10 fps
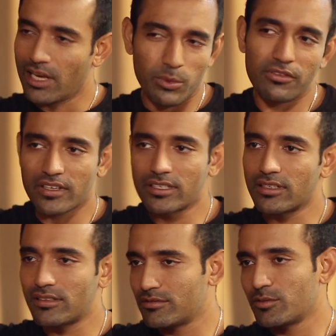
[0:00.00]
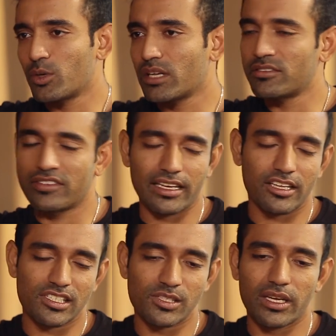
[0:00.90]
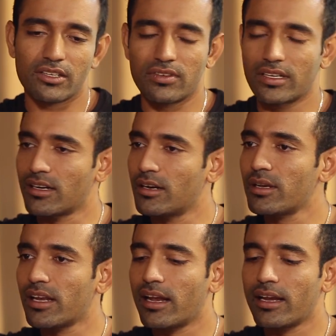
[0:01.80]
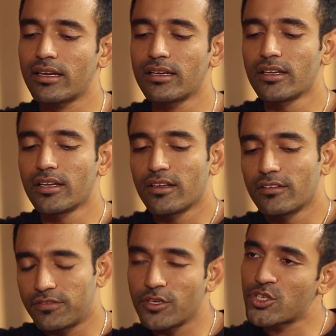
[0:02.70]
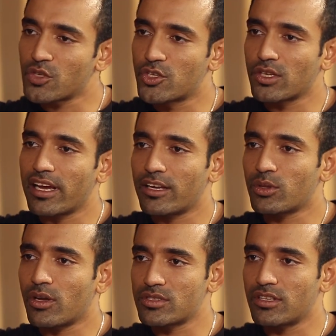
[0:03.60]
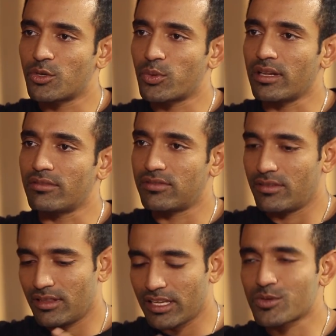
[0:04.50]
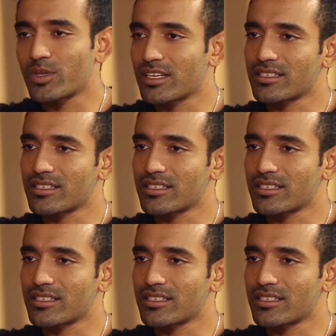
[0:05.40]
And we figured whatever financials we had to figure out. And 1st of July 2012, that's when